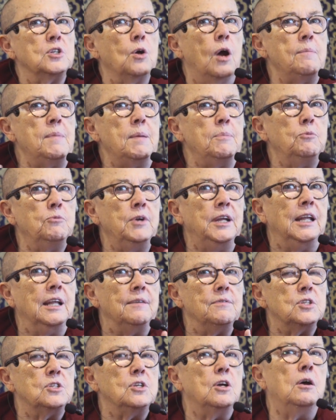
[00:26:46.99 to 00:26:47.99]
So I remember reading
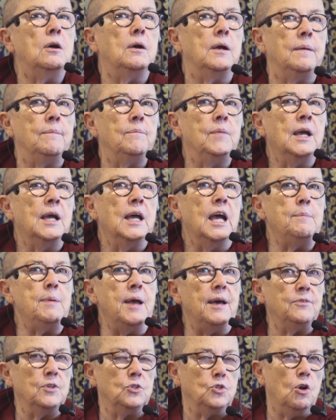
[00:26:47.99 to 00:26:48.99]
at the time
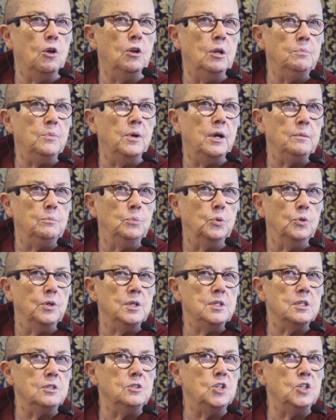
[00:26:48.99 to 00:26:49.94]
about the Columbine boys,